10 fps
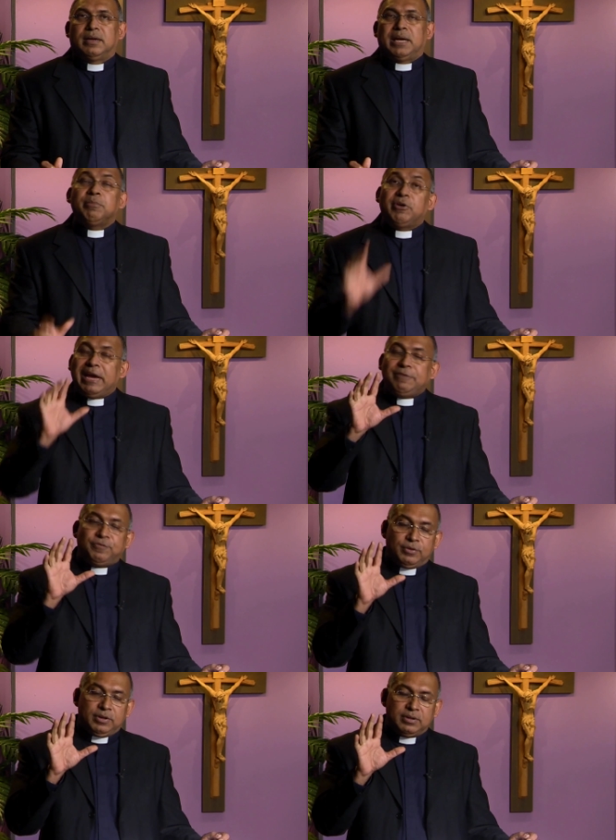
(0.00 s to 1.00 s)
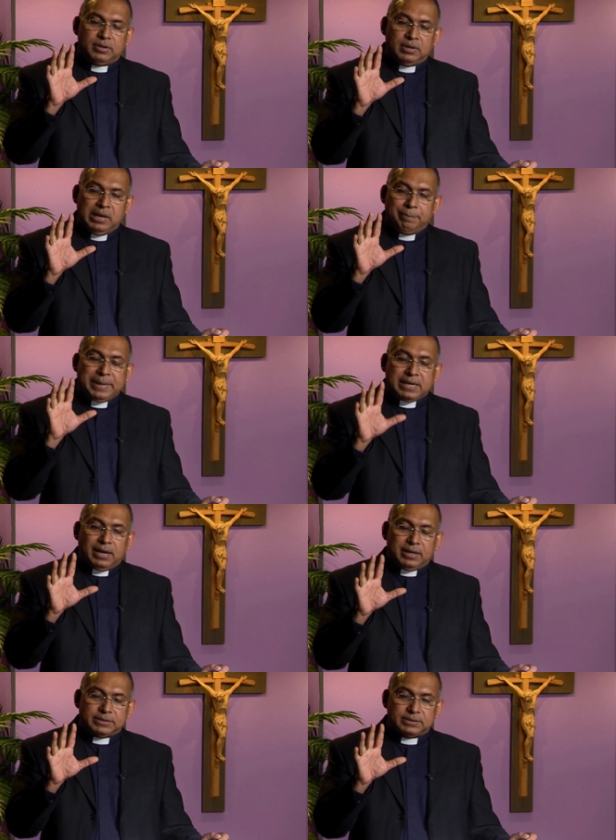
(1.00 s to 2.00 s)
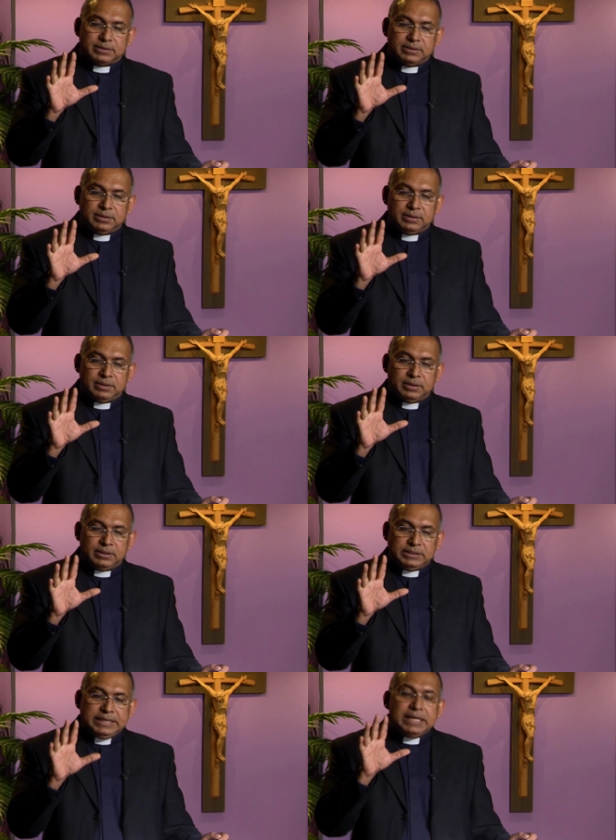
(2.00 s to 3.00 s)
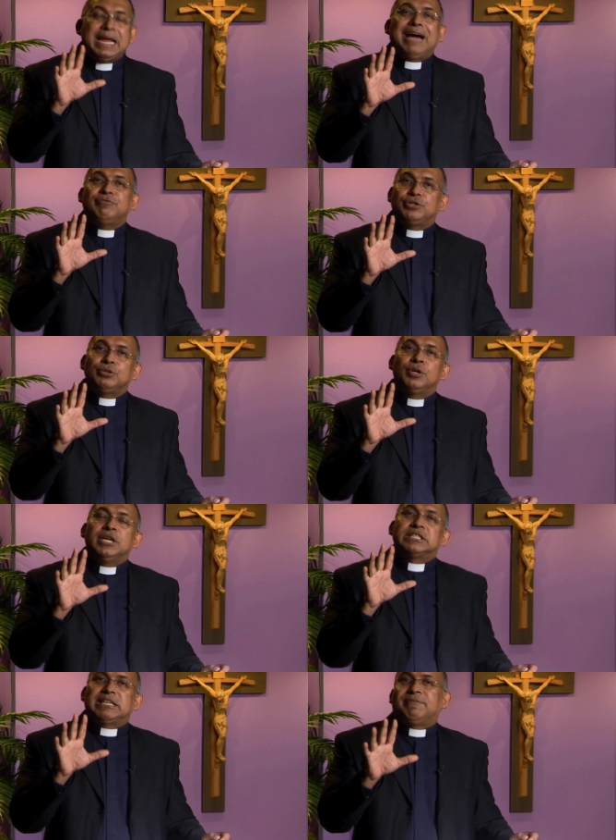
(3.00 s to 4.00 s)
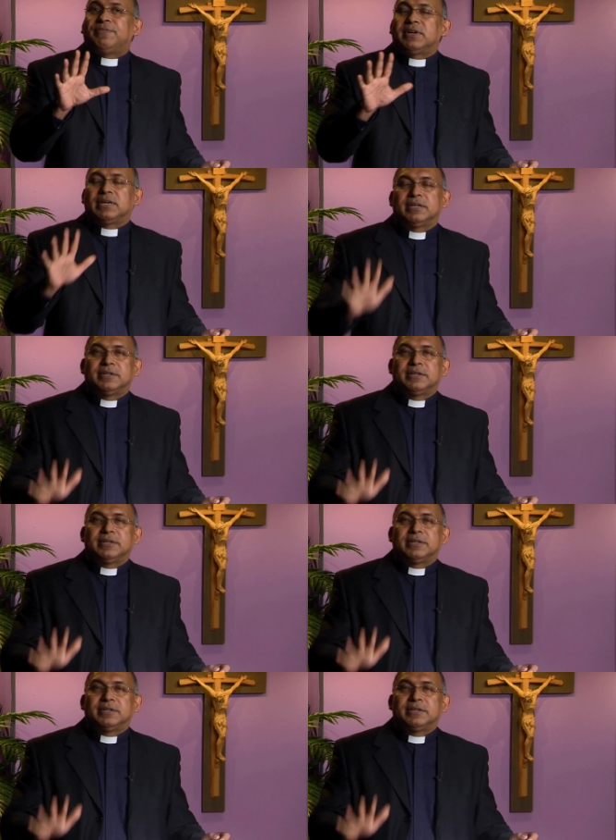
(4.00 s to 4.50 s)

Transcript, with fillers: I'm grateful because she didn't have to suffer.